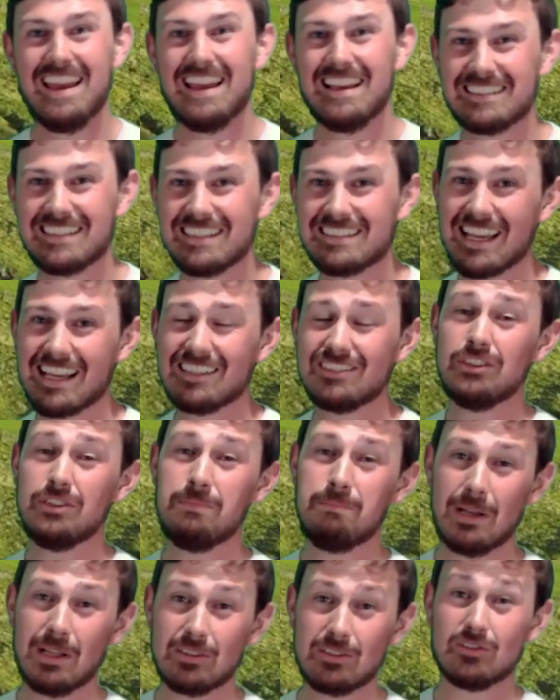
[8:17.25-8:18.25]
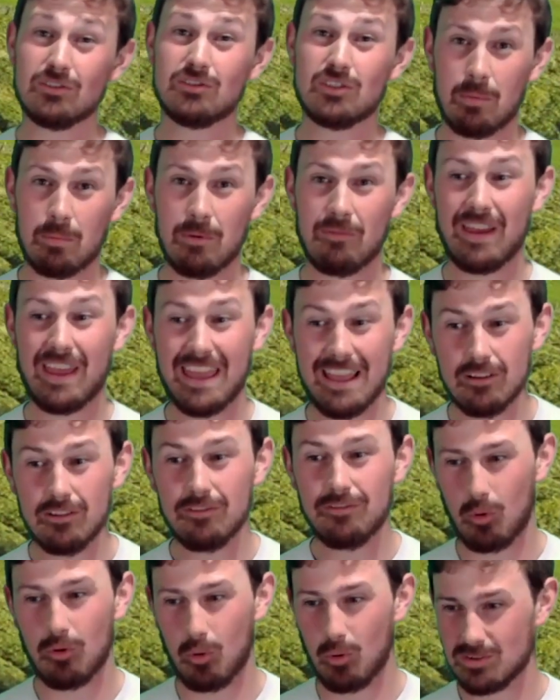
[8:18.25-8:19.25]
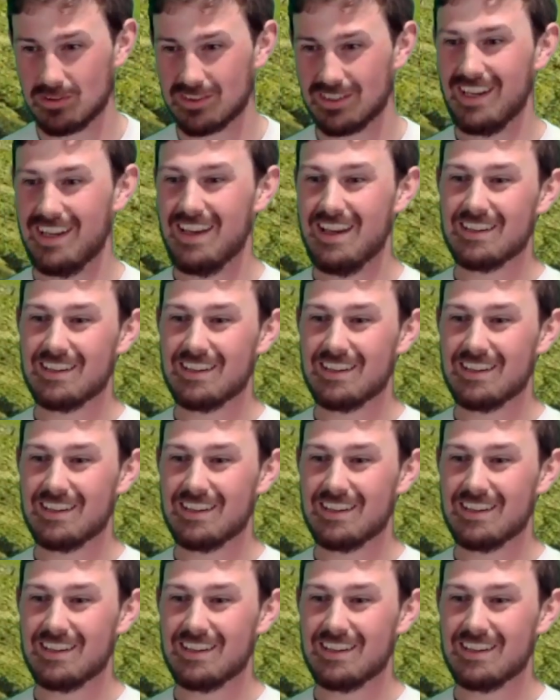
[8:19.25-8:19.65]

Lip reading: is it's actually built on top of a hill fort.